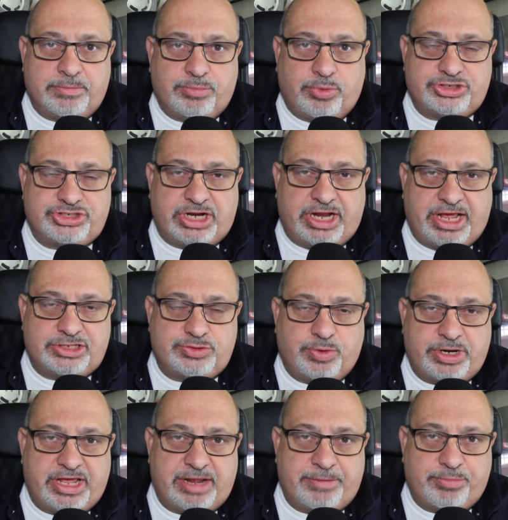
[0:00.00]
Porsche
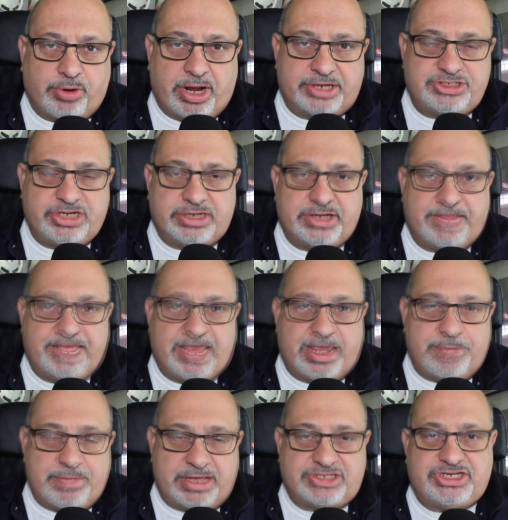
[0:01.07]
928 project a
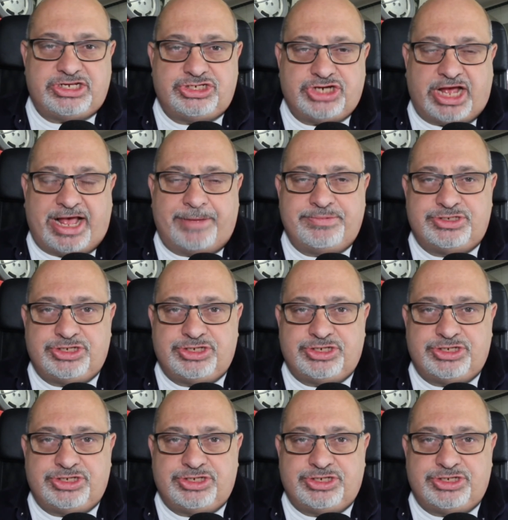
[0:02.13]
messy job.